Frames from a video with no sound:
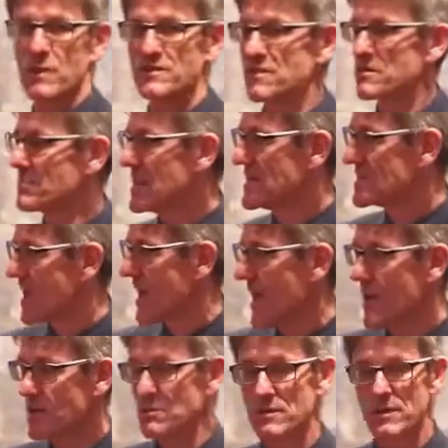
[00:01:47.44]
once it's been
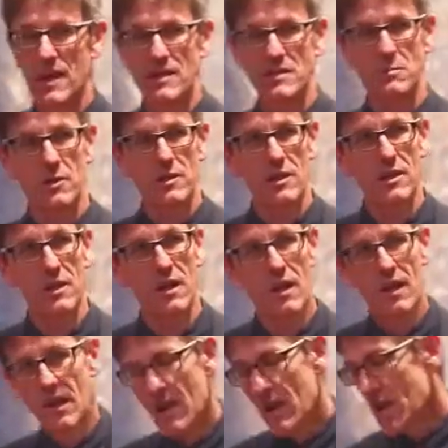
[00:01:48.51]
tagged with an antibody.
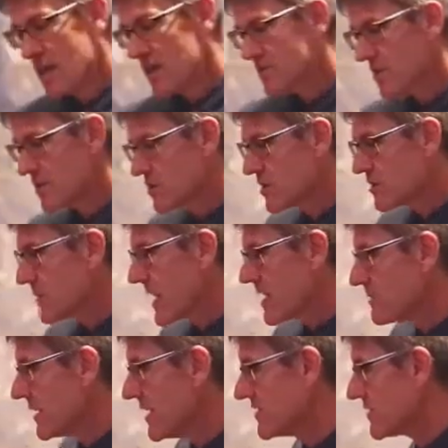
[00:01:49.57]
So you can make
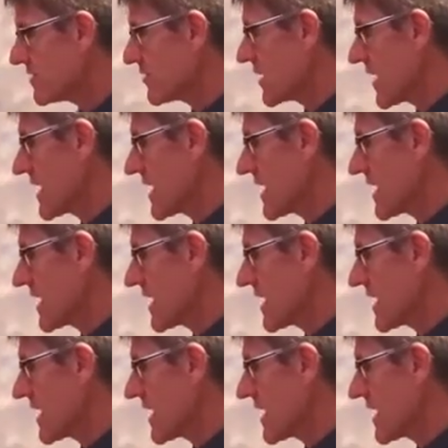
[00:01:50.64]
millions of different